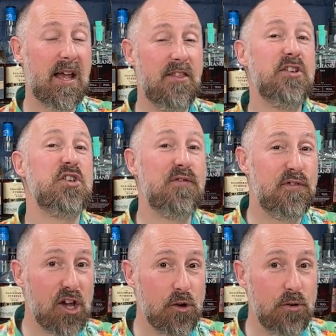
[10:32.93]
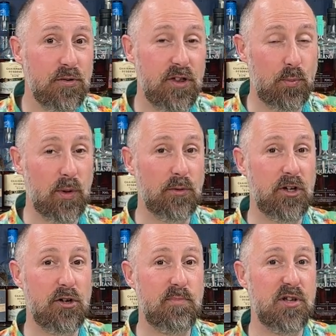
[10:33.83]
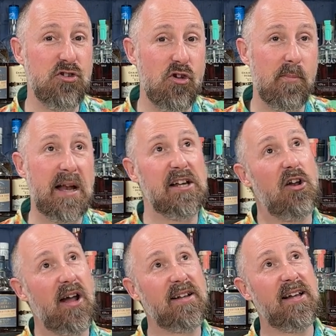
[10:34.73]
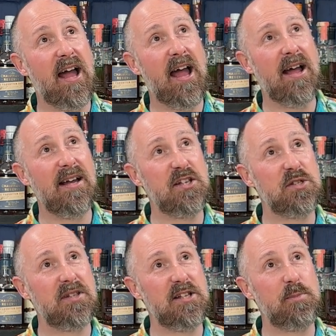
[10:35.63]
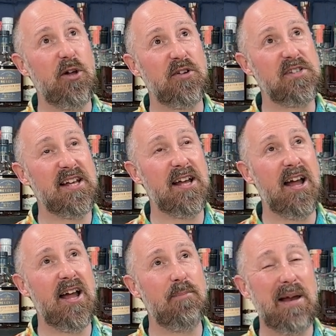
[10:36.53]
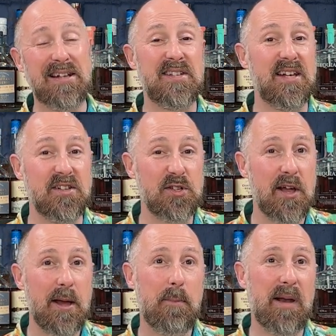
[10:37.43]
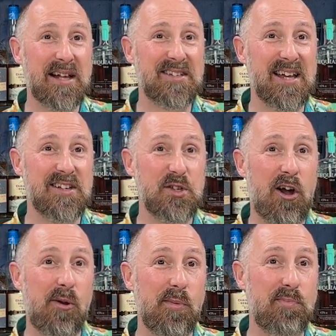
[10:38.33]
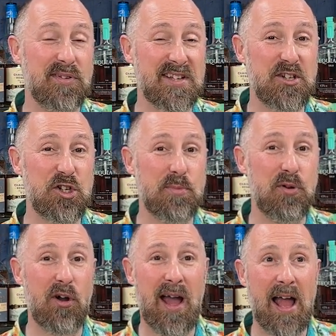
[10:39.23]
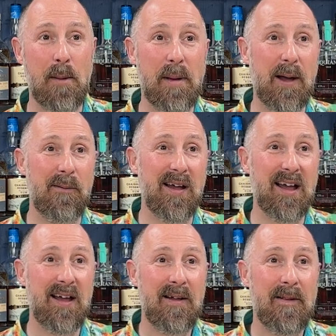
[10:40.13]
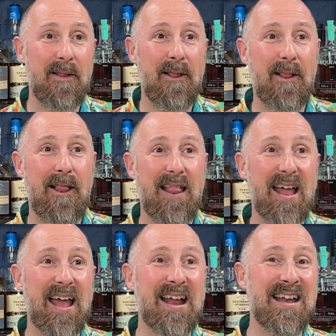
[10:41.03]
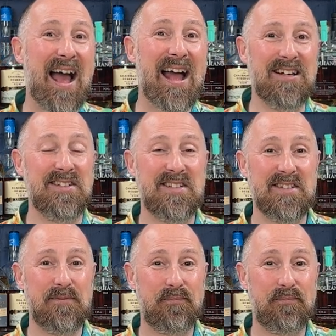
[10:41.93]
There's a few that will do, but not many. Like, let's be honest here, Black Tears. Black Tears, I would potentially put at about an 8,